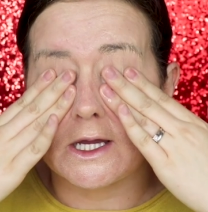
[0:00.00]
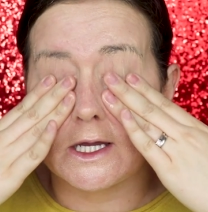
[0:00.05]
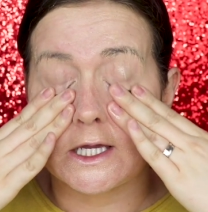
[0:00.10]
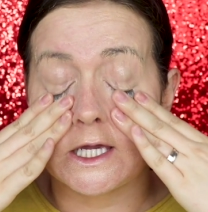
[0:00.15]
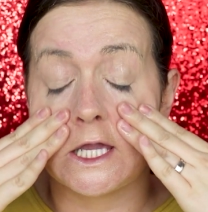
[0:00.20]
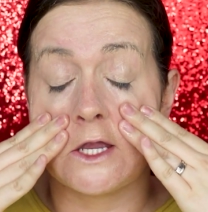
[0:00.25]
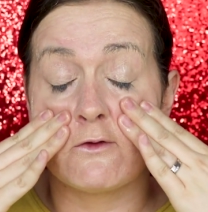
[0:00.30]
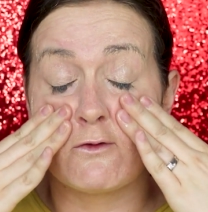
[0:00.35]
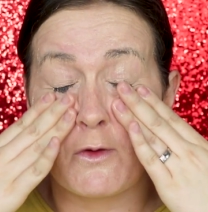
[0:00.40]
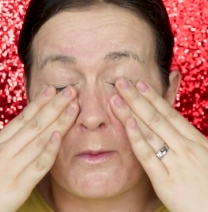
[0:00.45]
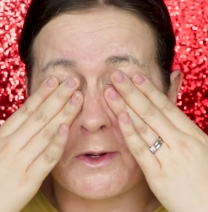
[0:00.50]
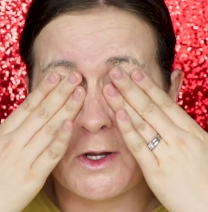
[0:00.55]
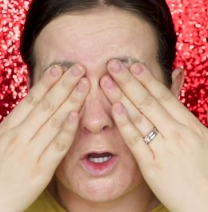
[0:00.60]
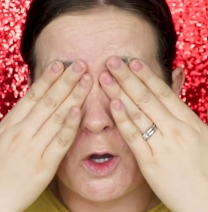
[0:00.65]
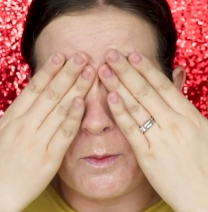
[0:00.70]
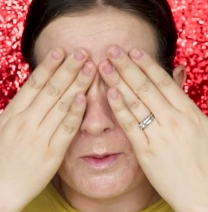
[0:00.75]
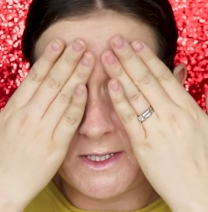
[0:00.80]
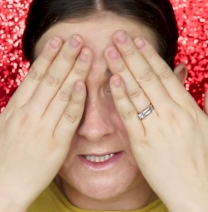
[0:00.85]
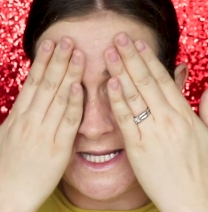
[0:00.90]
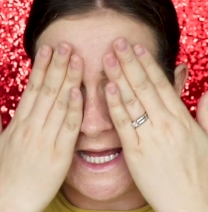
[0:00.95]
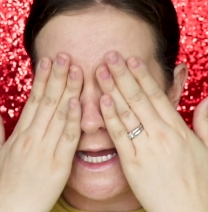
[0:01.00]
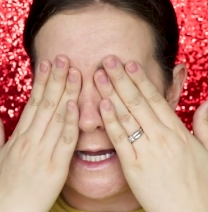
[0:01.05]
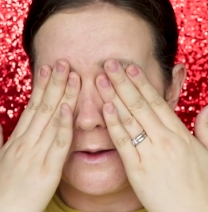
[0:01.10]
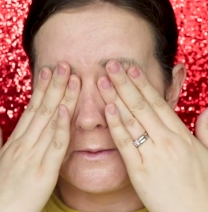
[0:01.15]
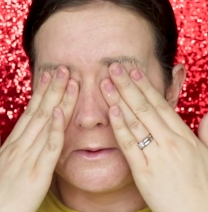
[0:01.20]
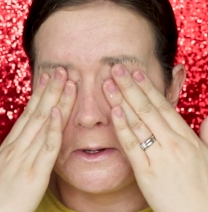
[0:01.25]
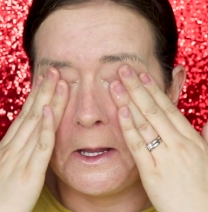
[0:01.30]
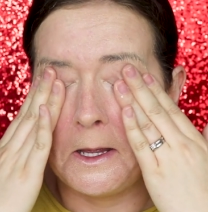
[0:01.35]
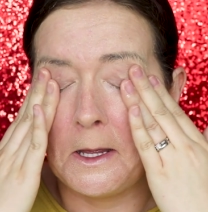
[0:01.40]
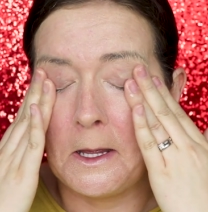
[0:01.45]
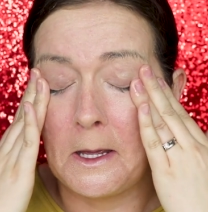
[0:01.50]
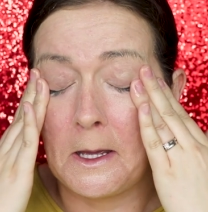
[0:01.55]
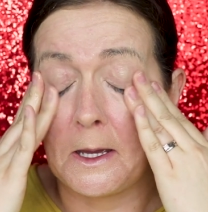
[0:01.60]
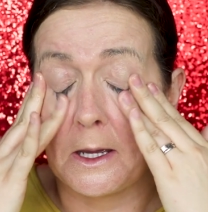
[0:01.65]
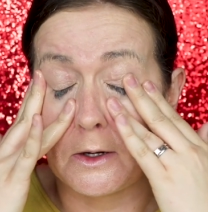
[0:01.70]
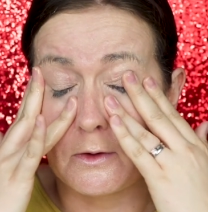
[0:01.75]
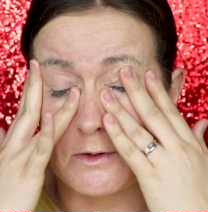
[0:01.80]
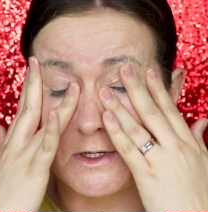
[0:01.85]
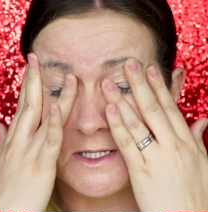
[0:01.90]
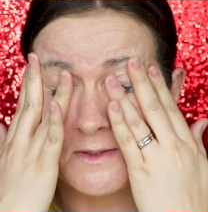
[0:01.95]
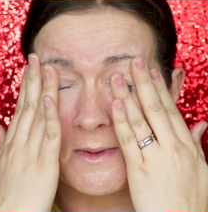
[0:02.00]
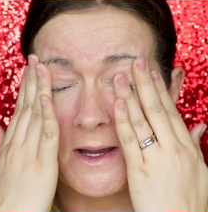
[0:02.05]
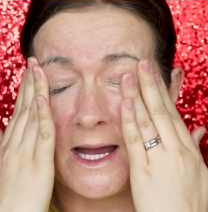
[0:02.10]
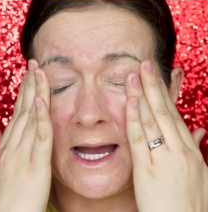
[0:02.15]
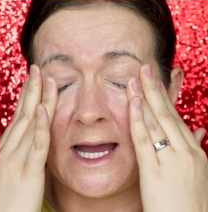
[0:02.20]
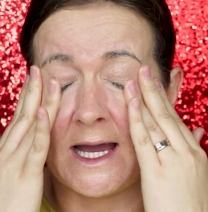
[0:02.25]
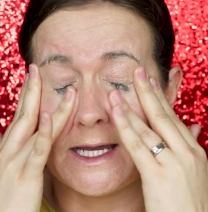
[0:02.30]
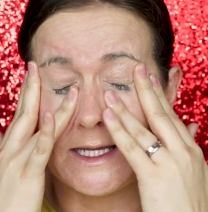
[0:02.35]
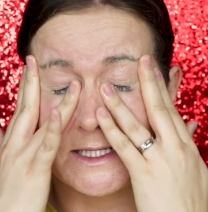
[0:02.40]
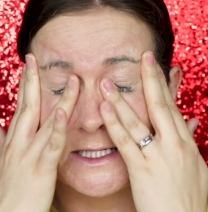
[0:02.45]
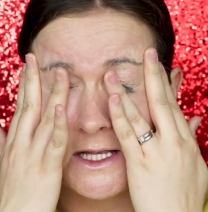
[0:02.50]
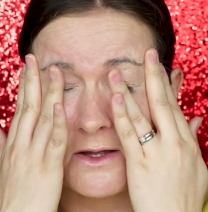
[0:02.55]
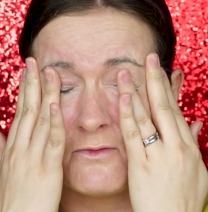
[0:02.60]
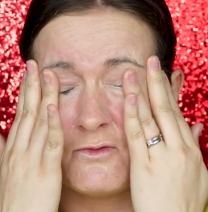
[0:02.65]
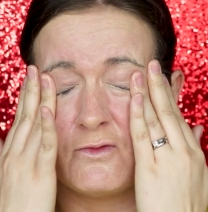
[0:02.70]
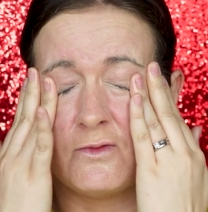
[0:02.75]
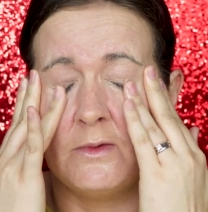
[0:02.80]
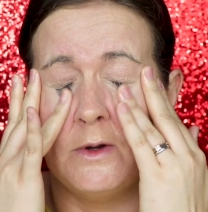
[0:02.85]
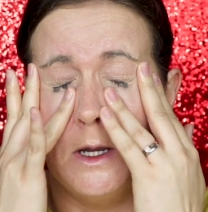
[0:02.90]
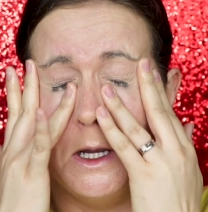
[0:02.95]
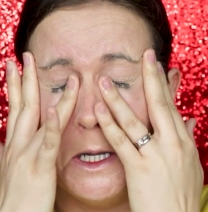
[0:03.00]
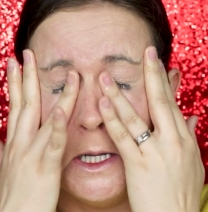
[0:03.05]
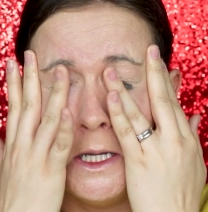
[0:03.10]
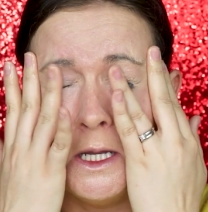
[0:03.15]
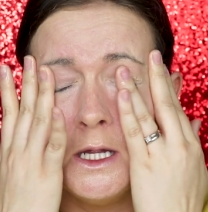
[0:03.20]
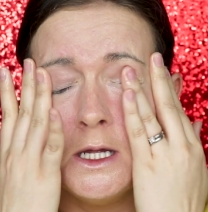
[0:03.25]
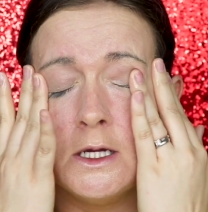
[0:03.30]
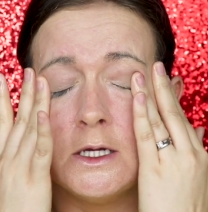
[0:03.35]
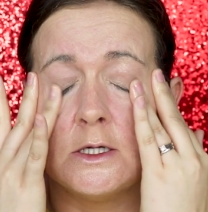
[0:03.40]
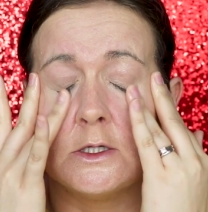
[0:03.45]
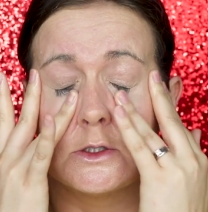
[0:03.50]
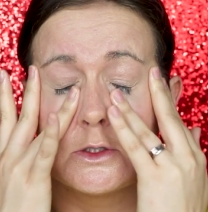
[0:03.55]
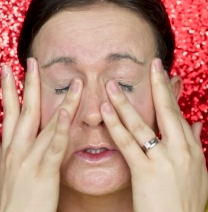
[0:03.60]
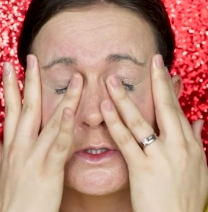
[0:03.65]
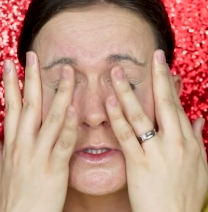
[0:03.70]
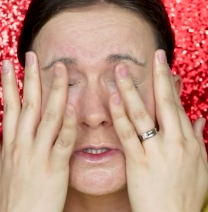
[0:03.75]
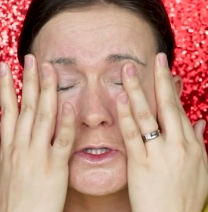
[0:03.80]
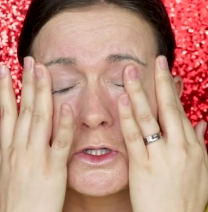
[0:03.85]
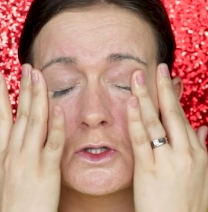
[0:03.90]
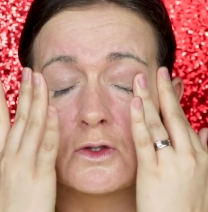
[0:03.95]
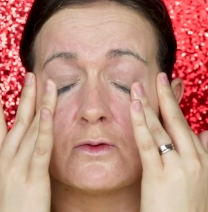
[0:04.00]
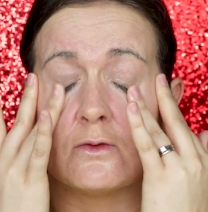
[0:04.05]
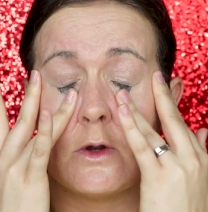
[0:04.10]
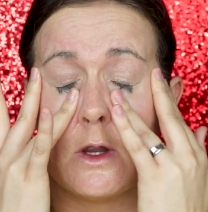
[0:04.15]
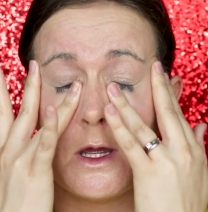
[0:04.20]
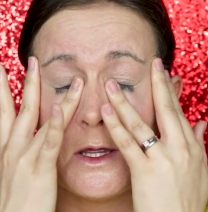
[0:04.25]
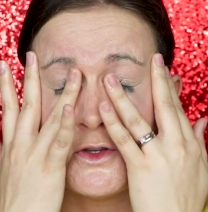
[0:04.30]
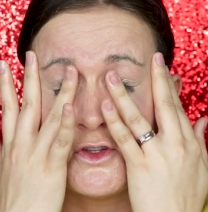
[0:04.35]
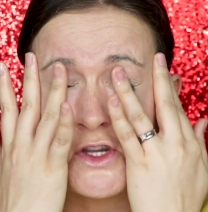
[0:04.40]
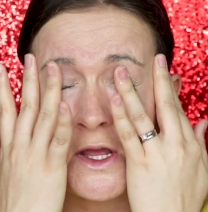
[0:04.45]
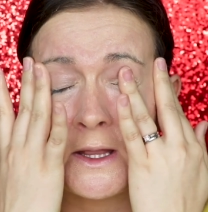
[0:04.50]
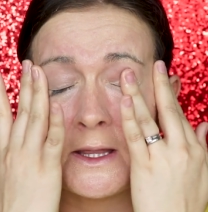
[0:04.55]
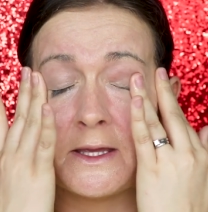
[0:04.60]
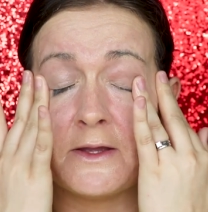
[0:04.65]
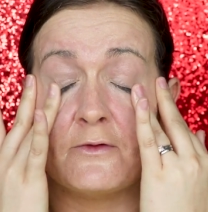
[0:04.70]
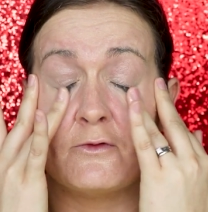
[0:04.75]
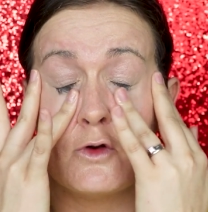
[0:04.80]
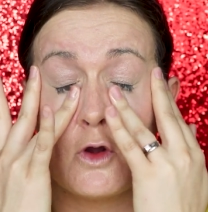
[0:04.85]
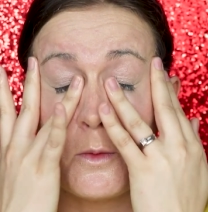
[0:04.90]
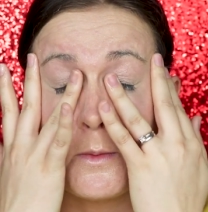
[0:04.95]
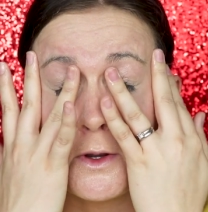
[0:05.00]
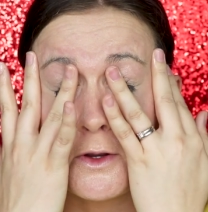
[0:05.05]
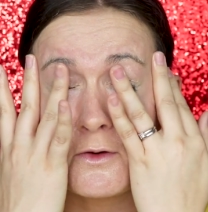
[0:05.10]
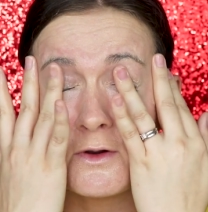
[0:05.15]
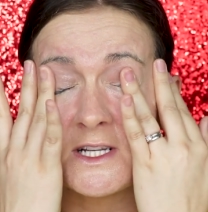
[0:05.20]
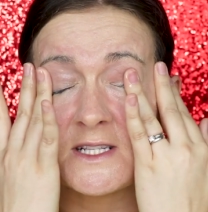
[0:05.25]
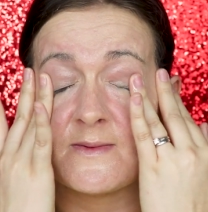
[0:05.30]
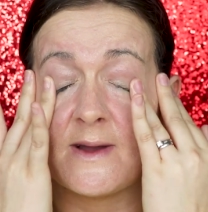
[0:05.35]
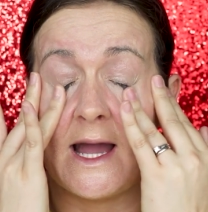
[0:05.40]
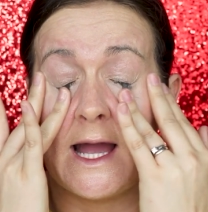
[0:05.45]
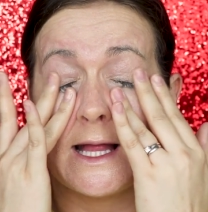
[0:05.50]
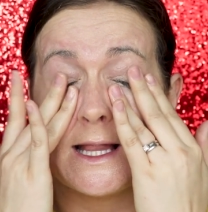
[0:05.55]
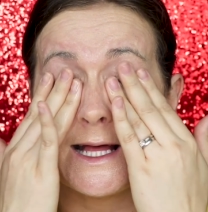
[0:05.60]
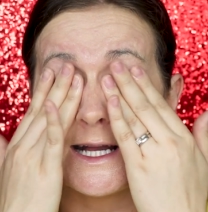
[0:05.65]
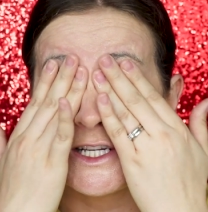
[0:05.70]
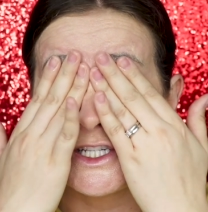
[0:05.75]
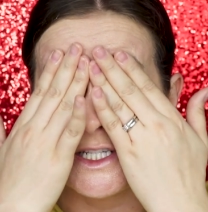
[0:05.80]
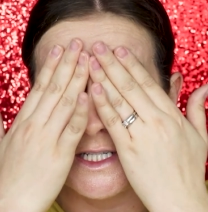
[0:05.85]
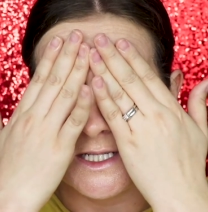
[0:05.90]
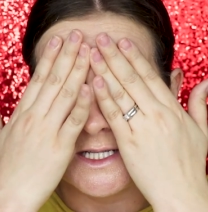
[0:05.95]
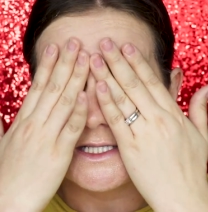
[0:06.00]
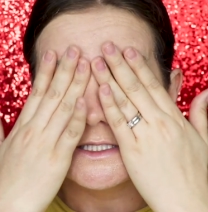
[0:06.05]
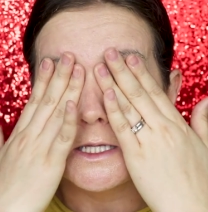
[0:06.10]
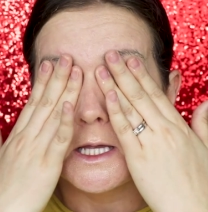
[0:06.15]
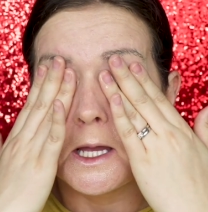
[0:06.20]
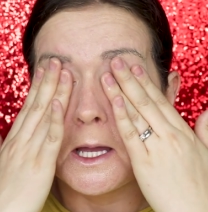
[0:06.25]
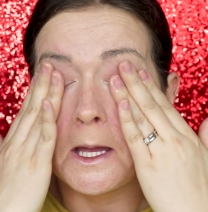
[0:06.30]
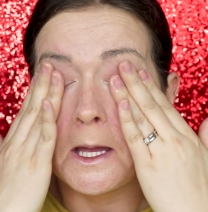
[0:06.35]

keep rubbing it up and down across my eyes and just gently rub across my eyelashes.